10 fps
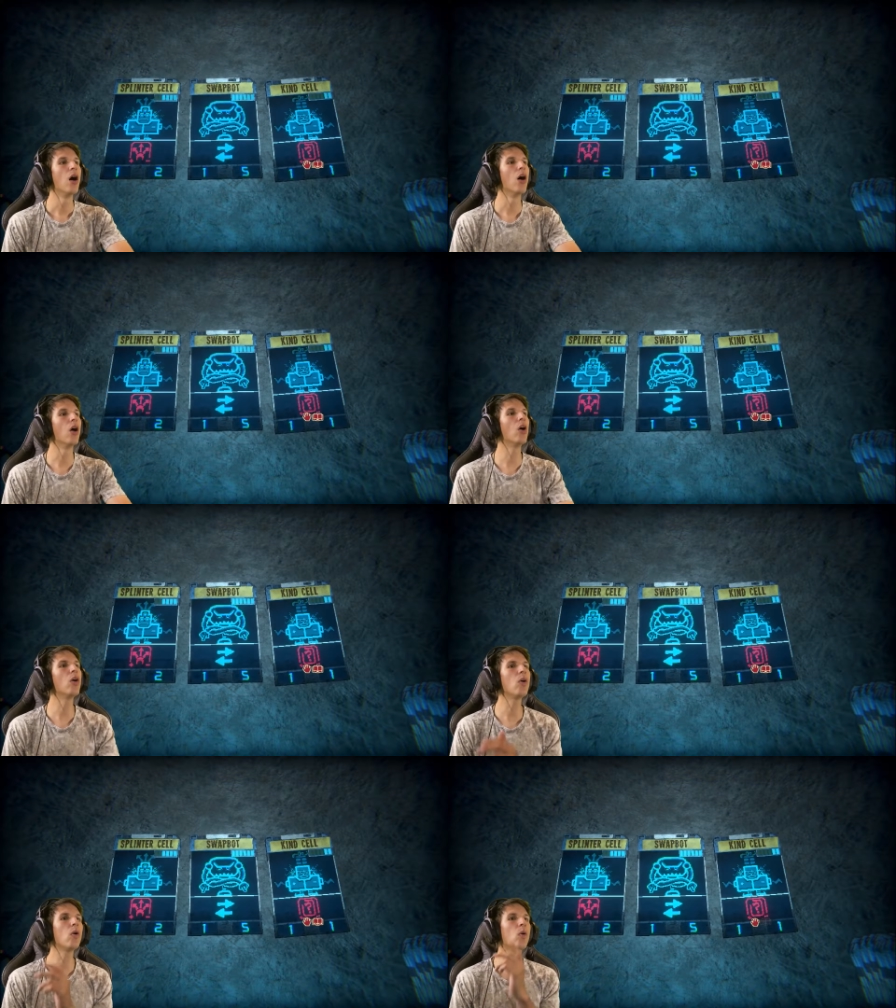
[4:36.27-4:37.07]

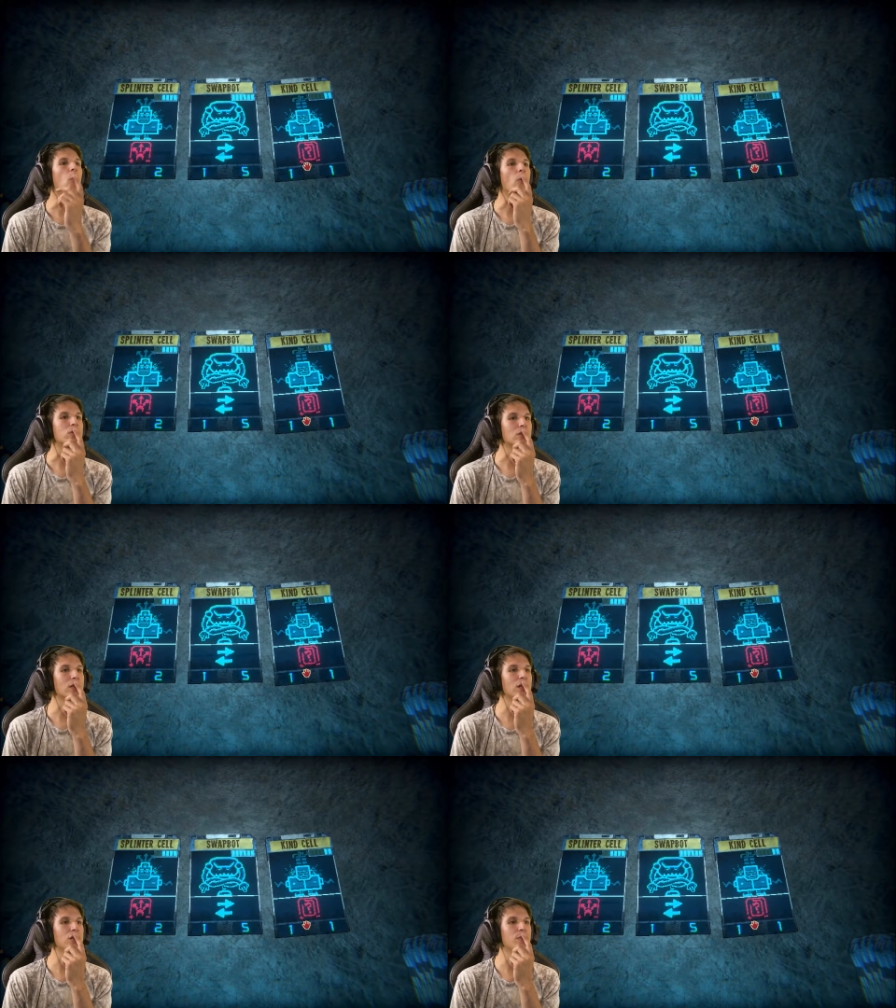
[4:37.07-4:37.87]
Oh, so
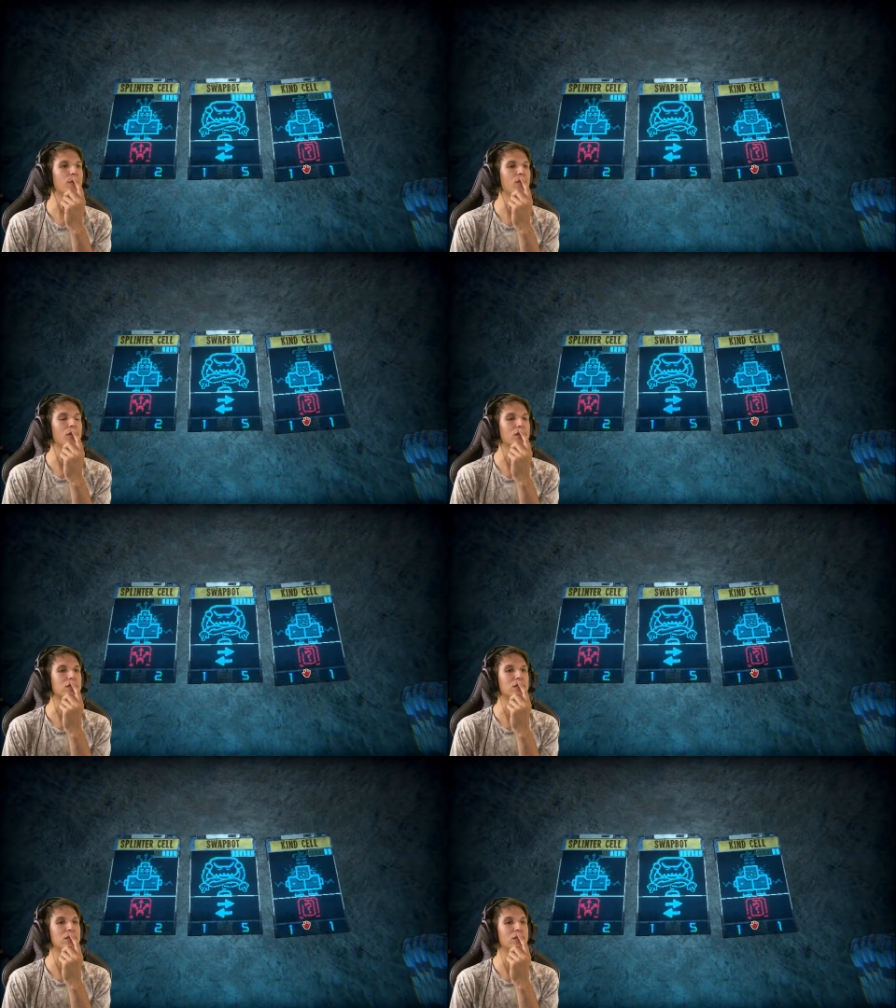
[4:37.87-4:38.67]
they need to be within
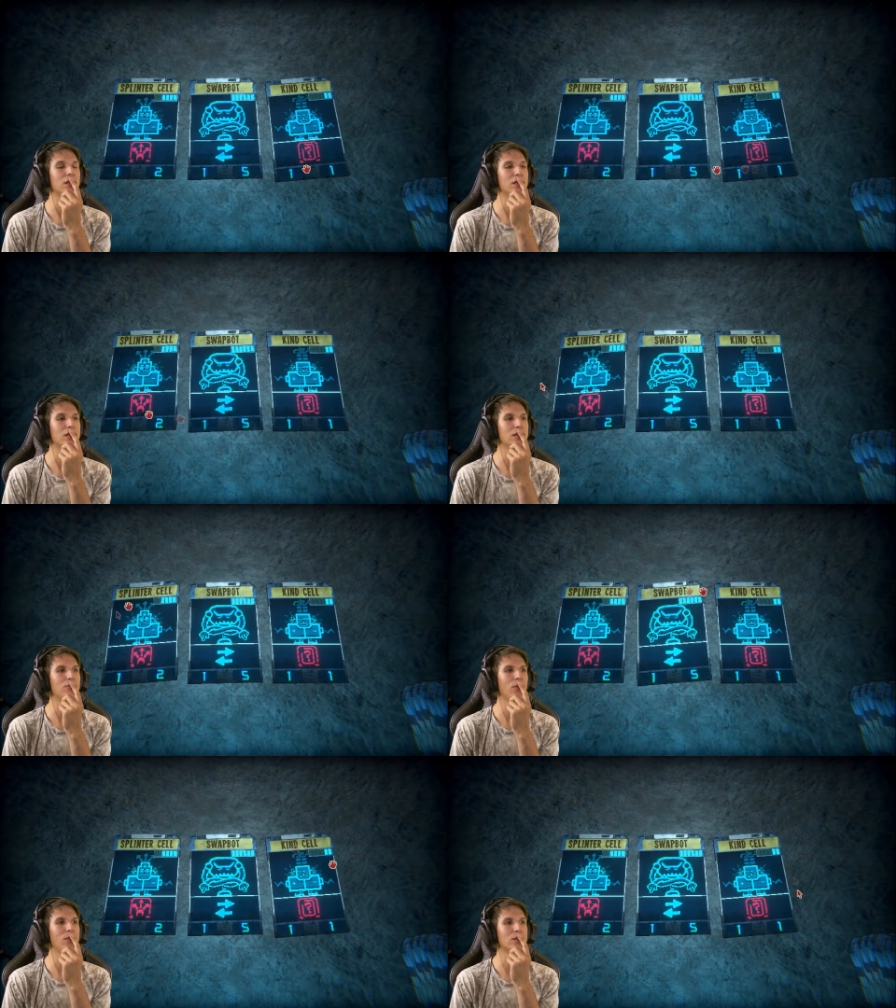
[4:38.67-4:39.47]
a, in,
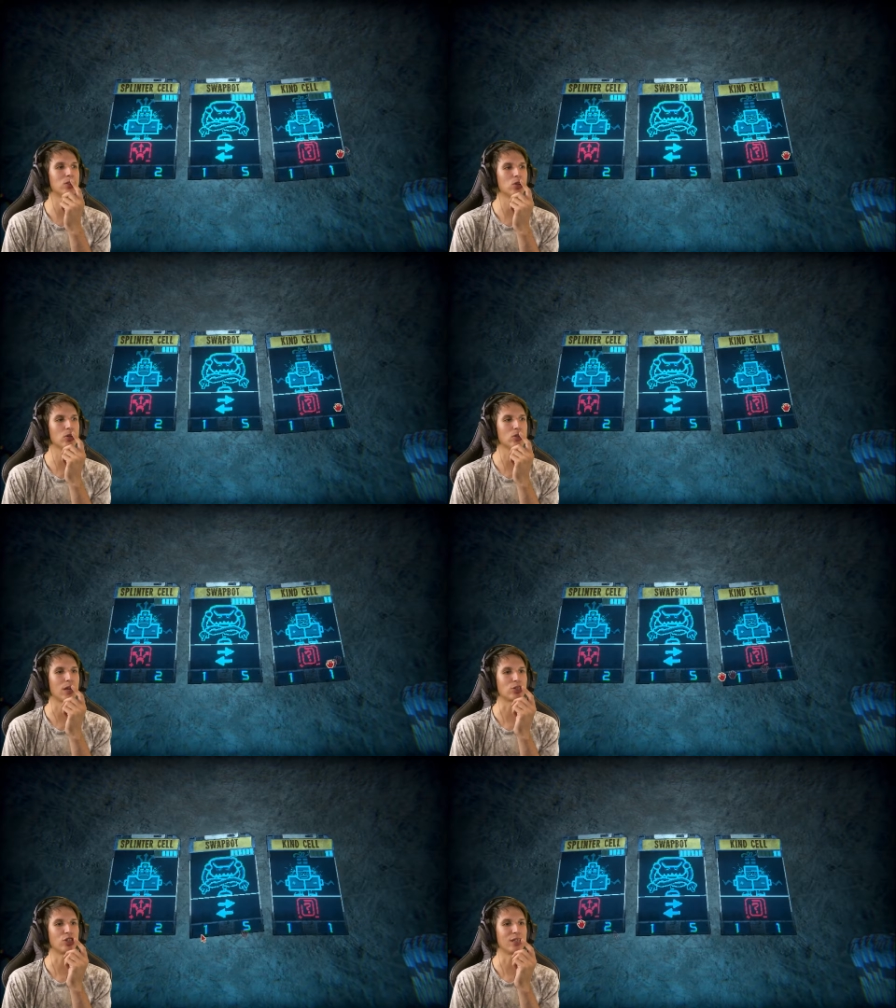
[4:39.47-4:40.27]
within a circuit to
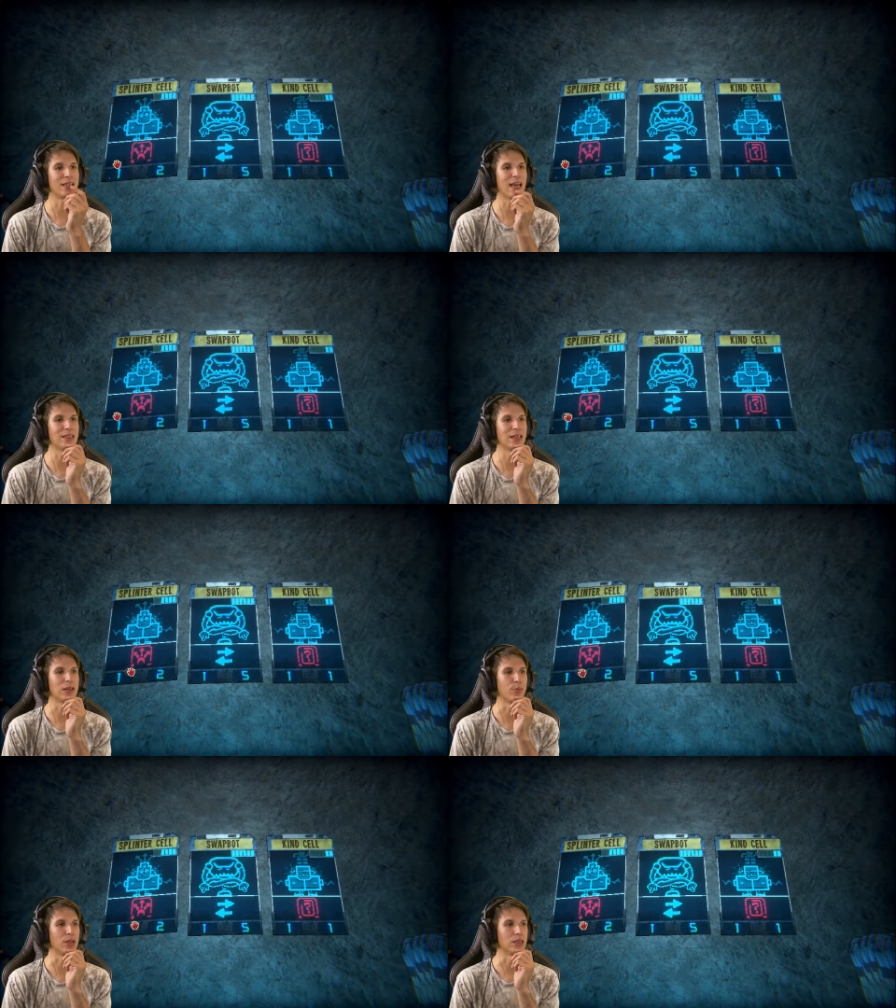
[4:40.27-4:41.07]
actually get that
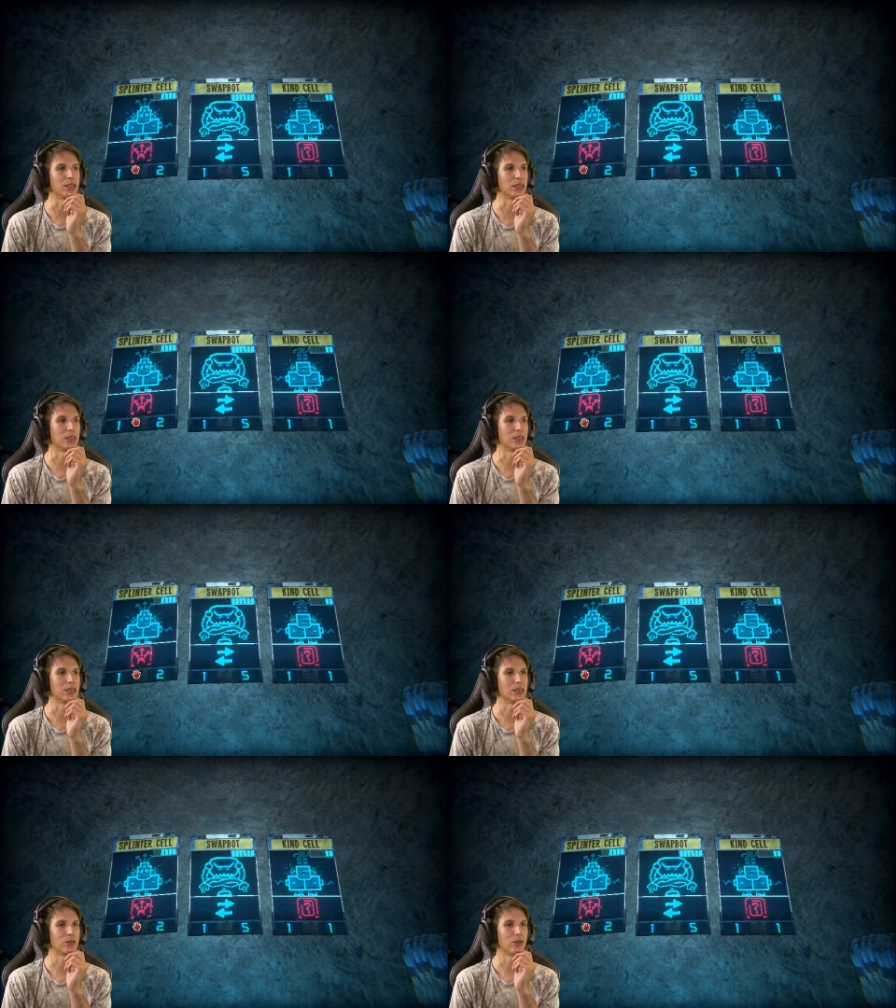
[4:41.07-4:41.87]
ability.
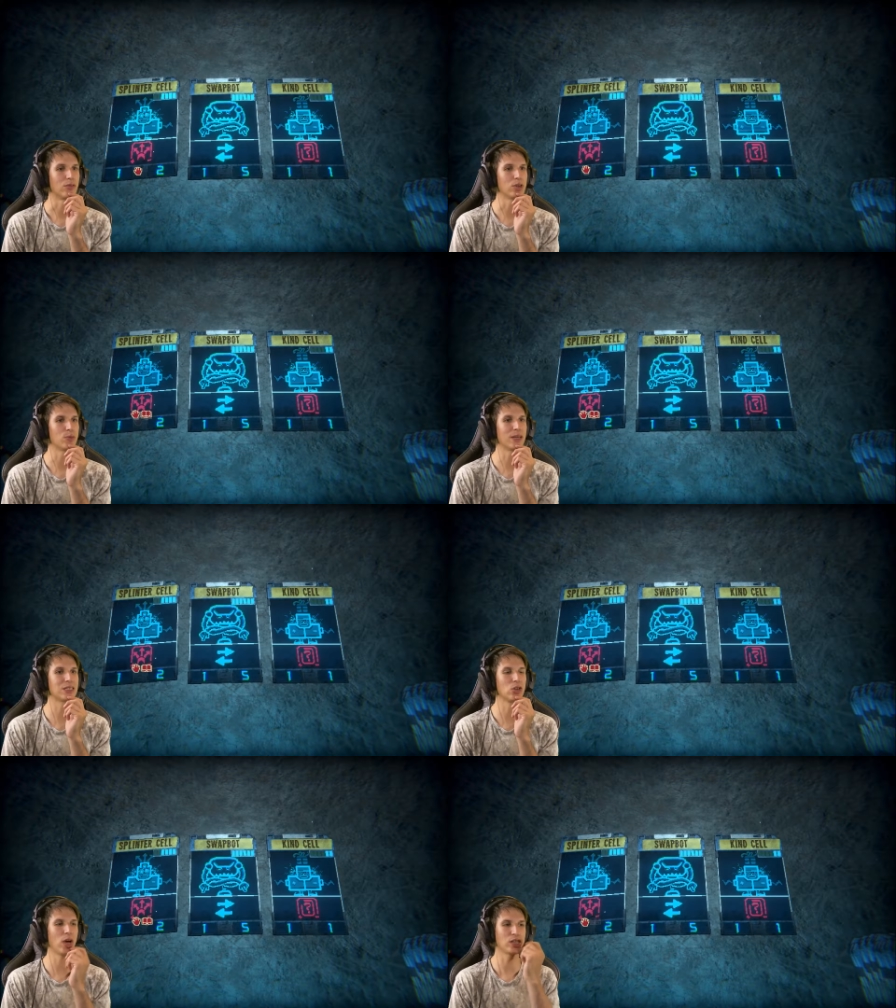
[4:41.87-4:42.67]
Which
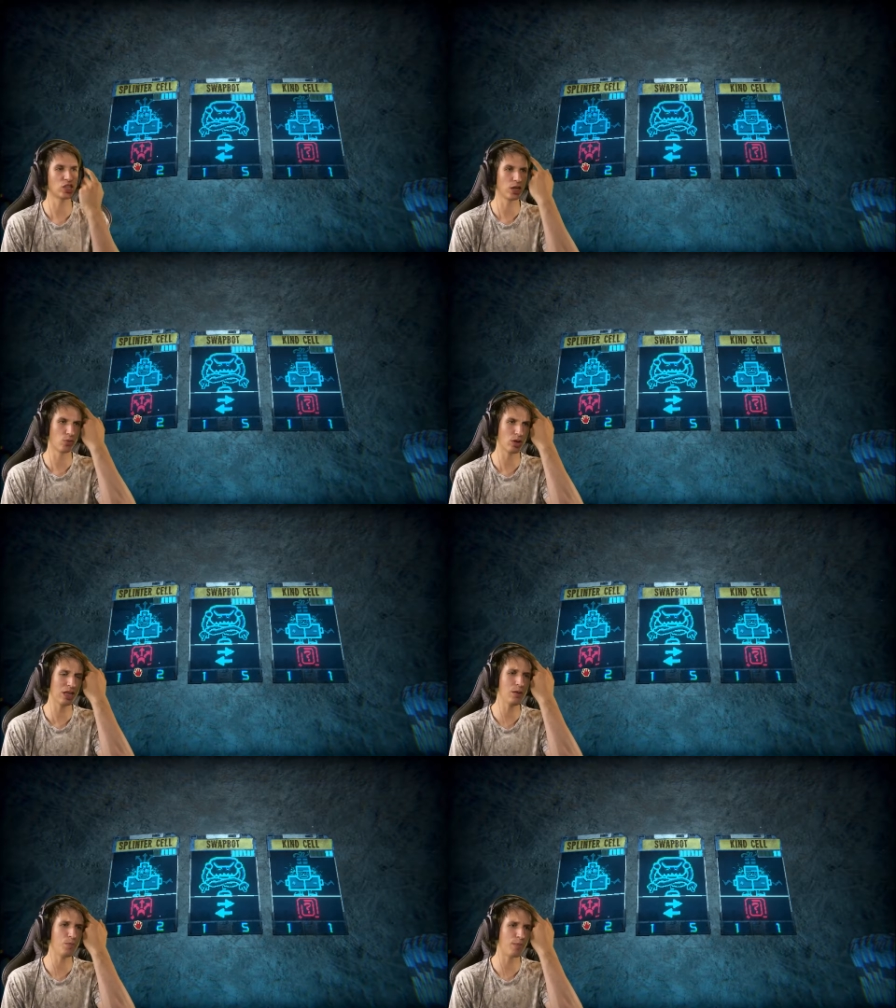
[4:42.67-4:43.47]
makes you actually
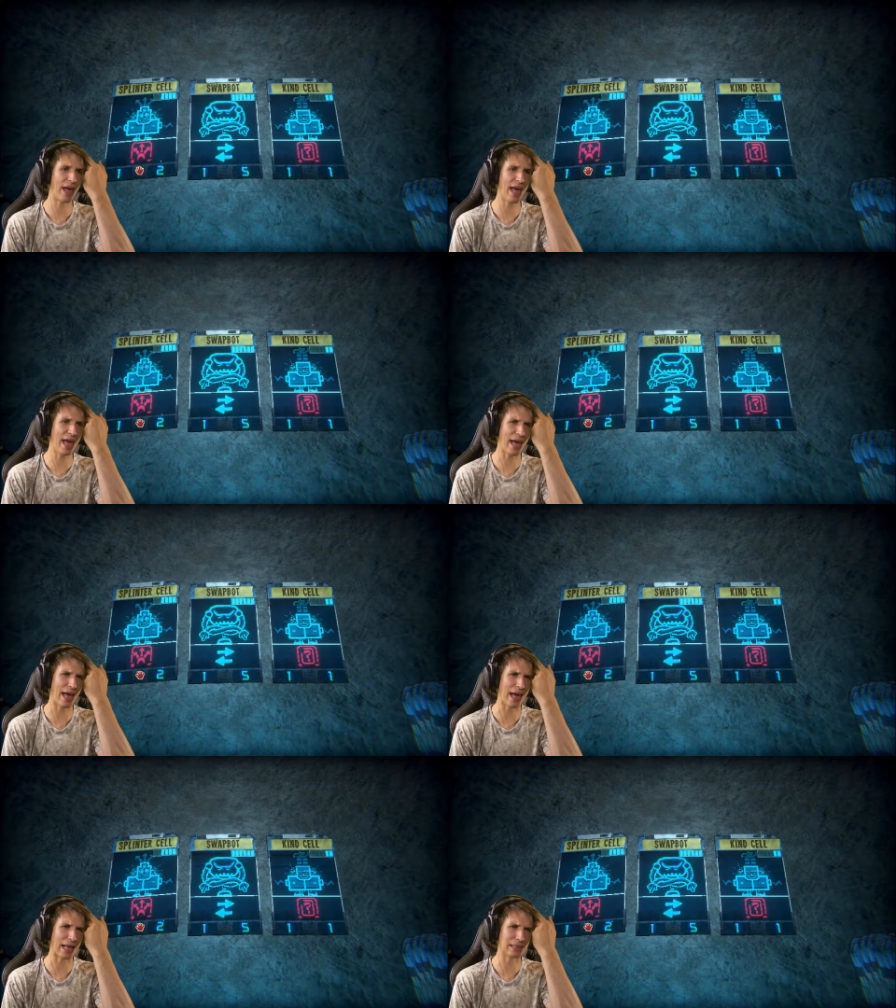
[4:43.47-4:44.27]
really
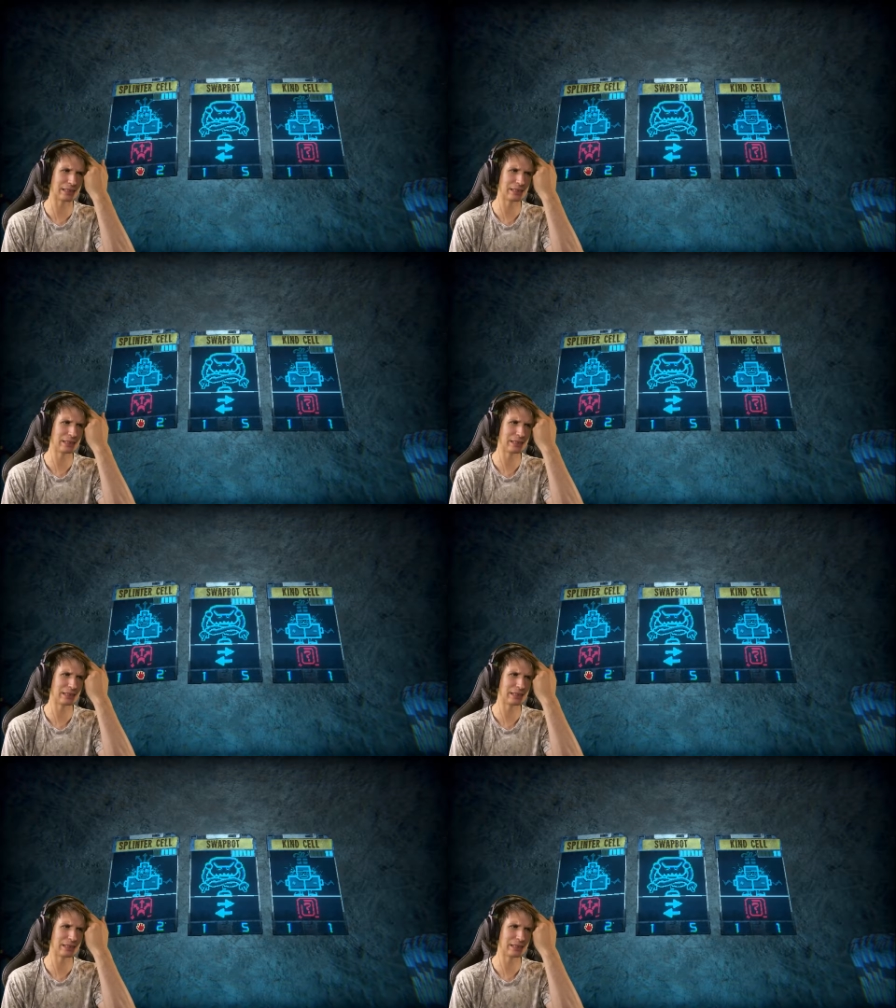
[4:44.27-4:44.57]
bad.